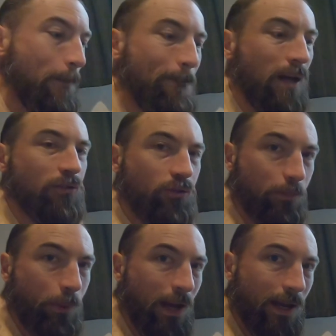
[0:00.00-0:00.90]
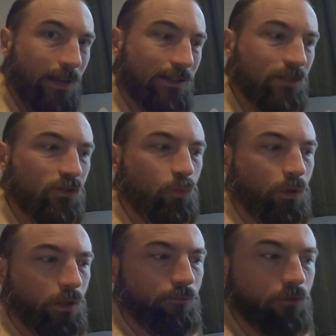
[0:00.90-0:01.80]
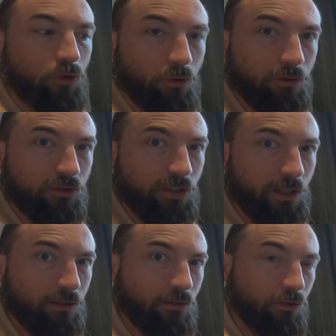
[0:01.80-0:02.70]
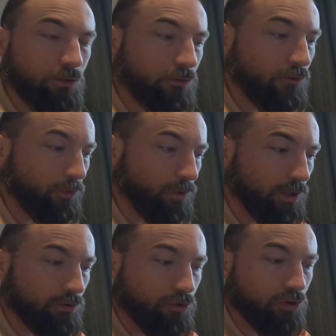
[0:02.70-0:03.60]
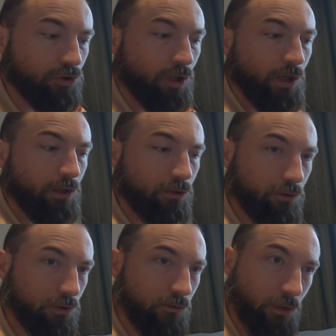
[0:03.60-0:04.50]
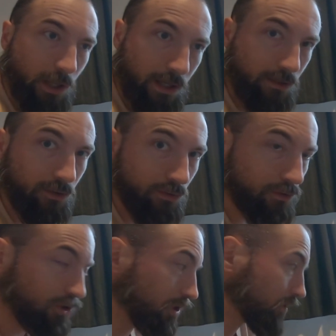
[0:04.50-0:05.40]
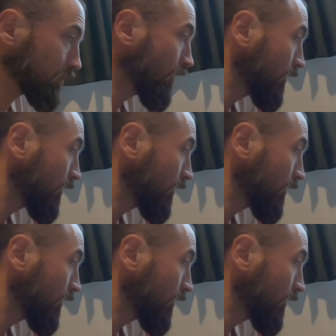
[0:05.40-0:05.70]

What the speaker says: battery packs with cords in, cords for the watch, cords for the head torches,